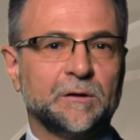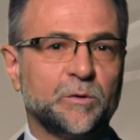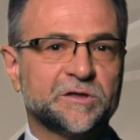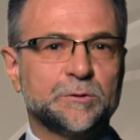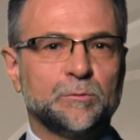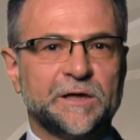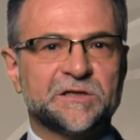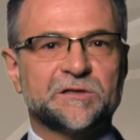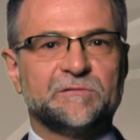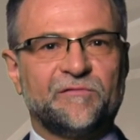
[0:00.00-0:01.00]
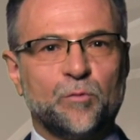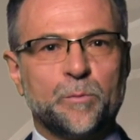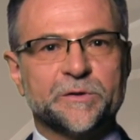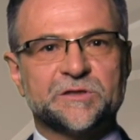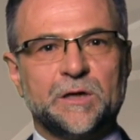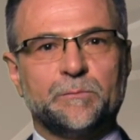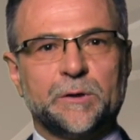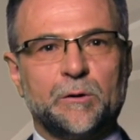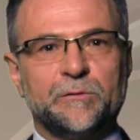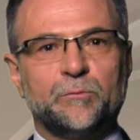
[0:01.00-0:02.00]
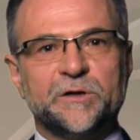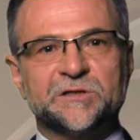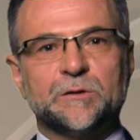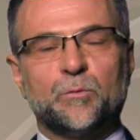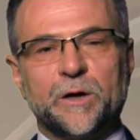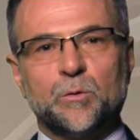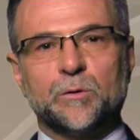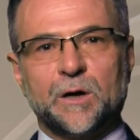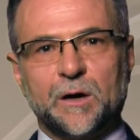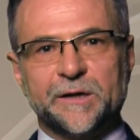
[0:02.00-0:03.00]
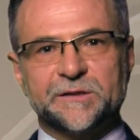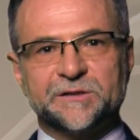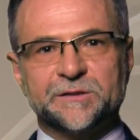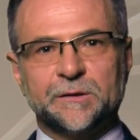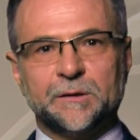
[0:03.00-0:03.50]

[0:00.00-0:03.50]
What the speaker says: we're still less than 4% below the recent record highs.